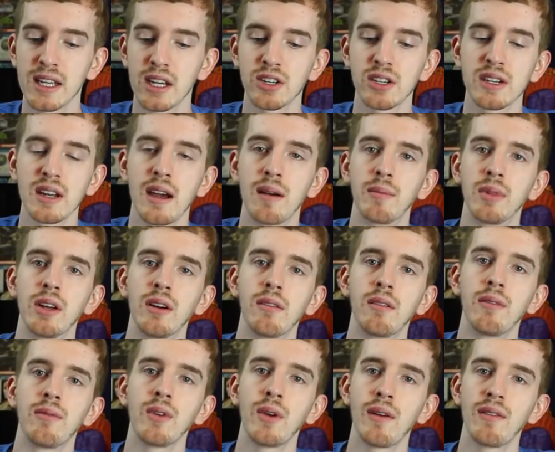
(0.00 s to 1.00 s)
section down
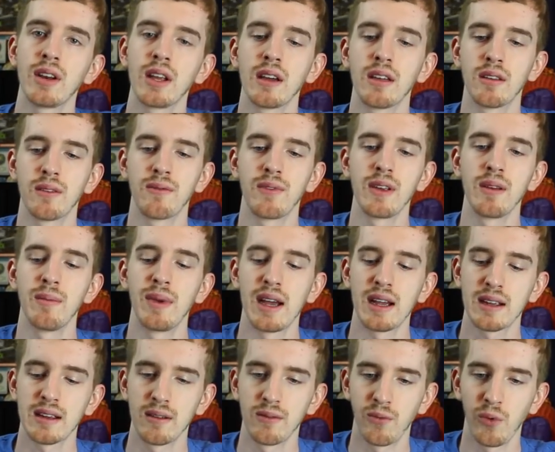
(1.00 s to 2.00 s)
below if you have any other
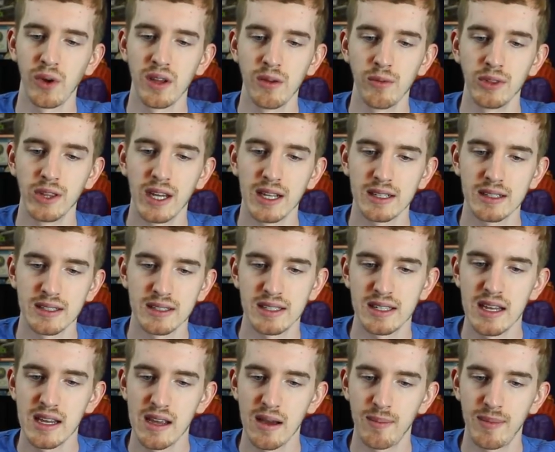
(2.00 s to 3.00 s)
feedback of what you would like to
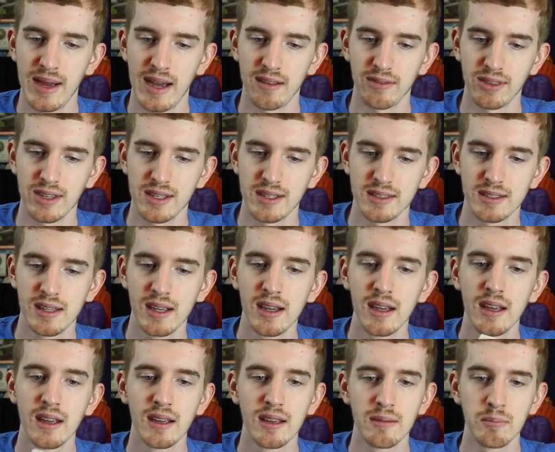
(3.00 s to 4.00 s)
see about this.
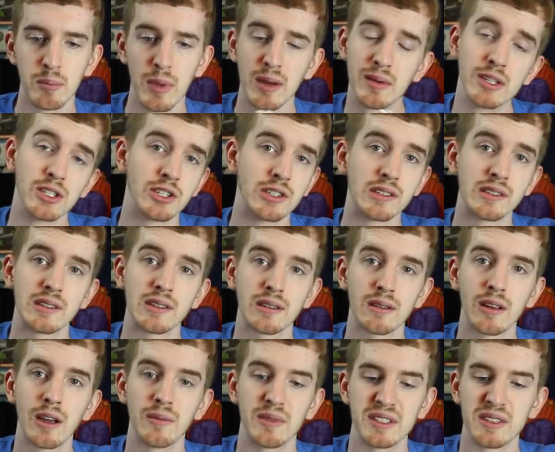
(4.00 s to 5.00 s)
Maybe it should
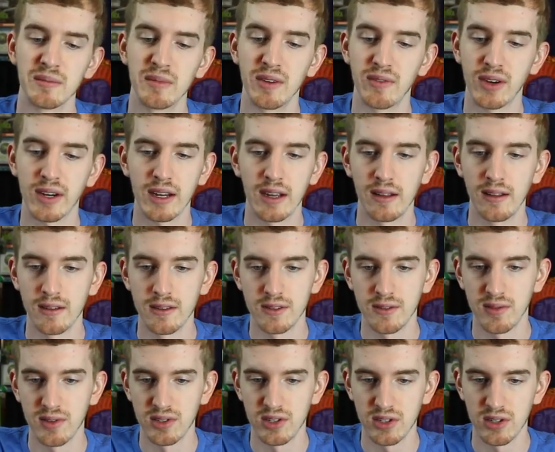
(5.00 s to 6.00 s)
come in some different colors
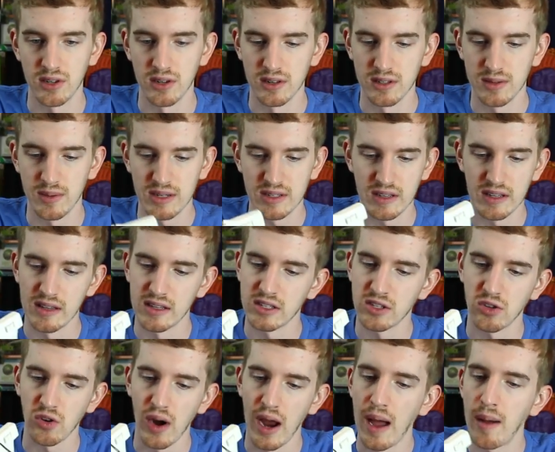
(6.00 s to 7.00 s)
for sure, especially the
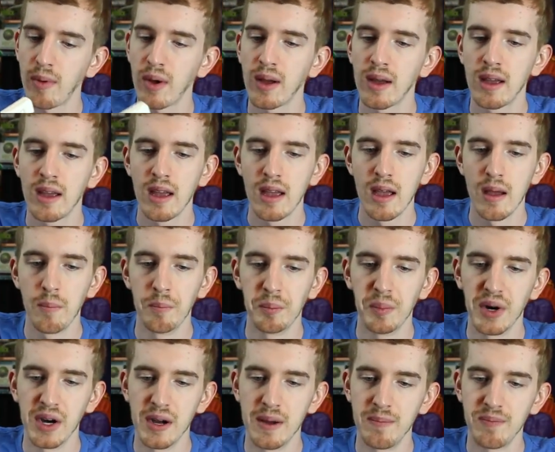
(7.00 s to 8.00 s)
strap.
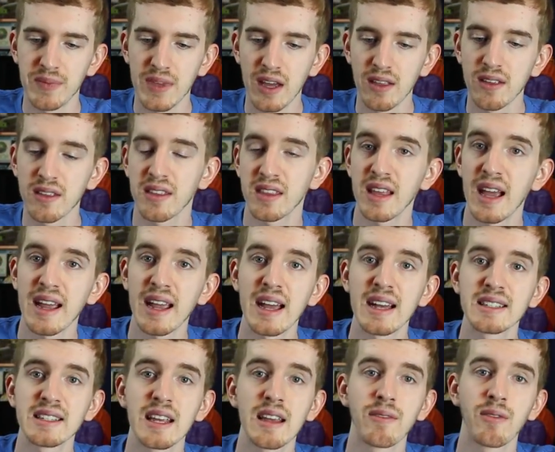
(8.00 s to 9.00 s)
But other than that,
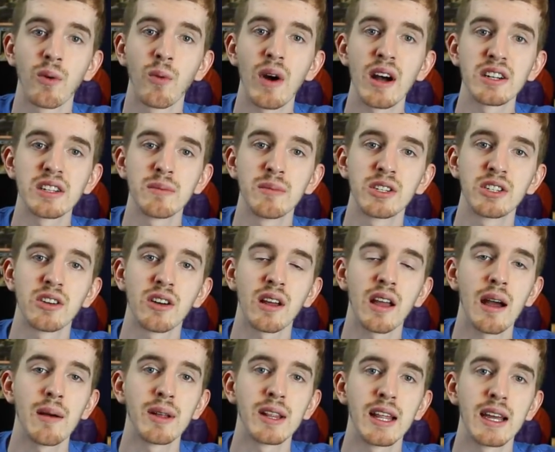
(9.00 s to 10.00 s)
guys, thank you for watching. Be sure to
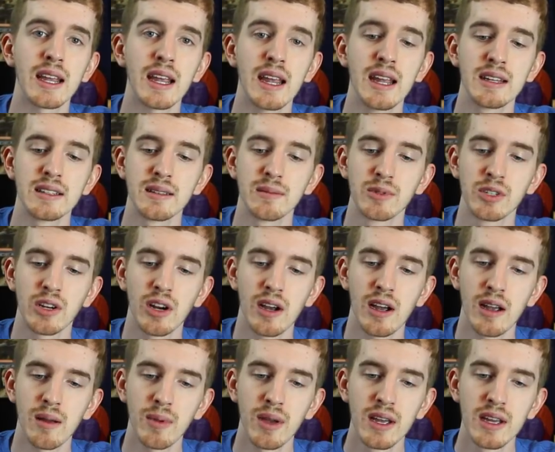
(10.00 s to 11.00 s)
comment, like, and
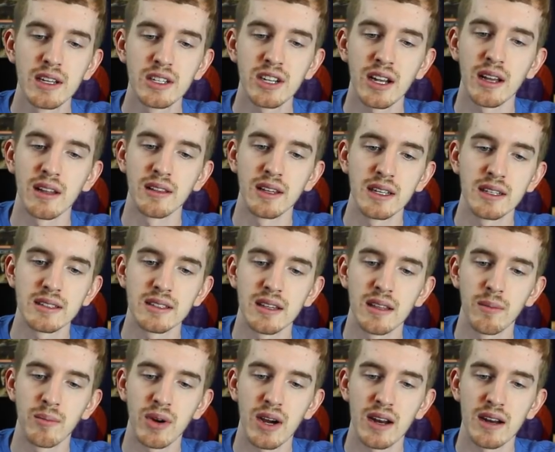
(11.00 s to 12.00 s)
subscribe. Check out links
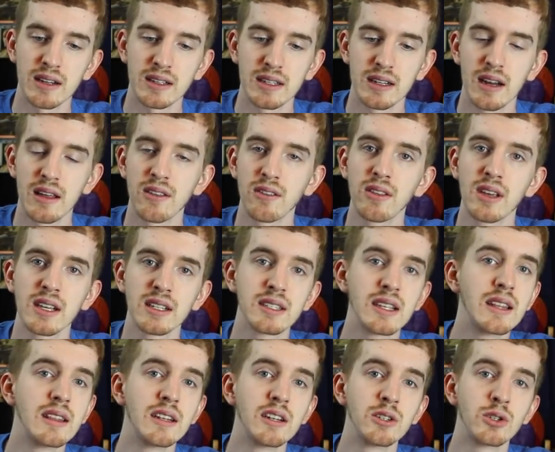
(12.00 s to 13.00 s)
to the product and other things
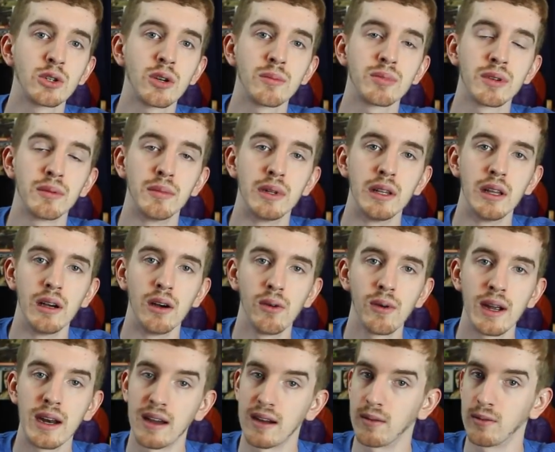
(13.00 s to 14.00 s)
in the description
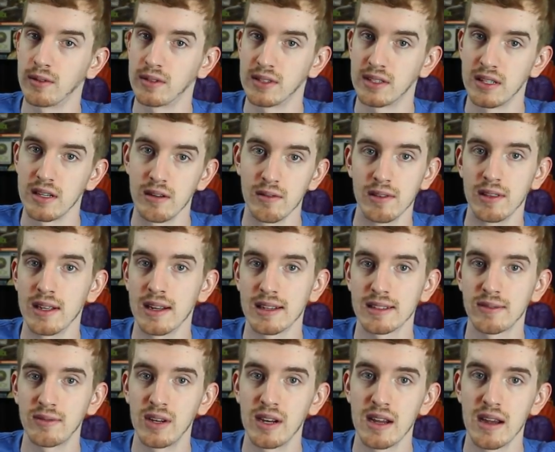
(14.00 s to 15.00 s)
below, and I will see you in the
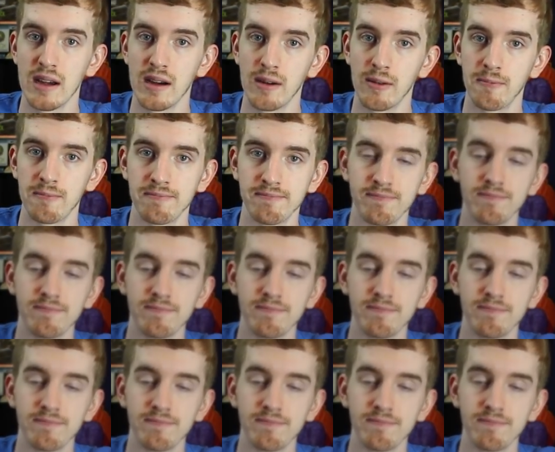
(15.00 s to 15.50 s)
next video.